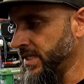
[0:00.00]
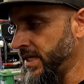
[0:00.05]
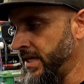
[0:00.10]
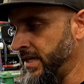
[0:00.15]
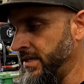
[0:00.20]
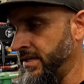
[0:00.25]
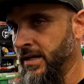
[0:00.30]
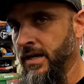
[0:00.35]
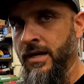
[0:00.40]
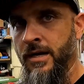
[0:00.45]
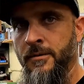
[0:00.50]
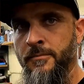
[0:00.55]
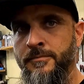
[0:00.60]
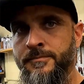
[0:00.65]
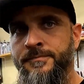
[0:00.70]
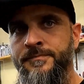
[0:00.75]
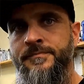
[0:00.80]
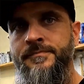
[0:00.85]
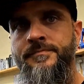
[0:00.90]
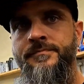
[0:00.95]
And
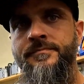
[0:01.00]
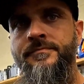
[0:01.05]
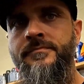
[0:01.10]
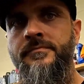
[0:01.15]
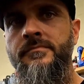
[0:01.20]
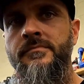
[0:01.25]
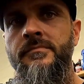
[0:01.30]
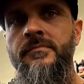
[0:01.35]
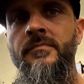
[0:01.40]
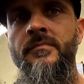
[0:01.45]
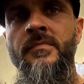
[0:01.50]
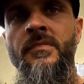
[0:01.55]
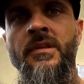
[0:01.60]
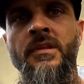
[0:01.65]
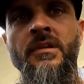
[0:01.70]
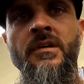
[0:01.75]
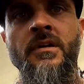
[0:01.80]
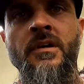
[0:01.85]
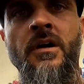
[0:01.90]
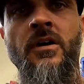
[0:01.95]
oh,
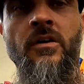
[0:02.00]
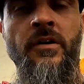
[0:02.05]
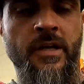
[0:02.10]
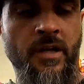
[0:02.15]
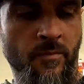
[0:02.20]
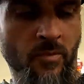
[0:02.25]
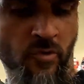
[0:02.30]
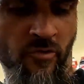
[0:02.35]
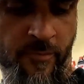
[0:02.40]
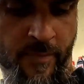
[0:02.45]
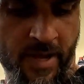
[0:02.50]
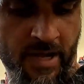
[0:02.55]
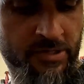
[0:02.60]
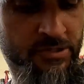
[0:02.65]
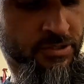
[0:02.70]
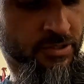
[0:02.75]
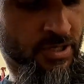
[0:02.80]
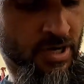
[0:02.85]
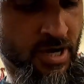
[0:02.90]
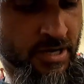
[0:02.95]
I got my
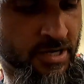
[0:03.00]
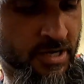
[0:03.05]
Wolfpack shirt on.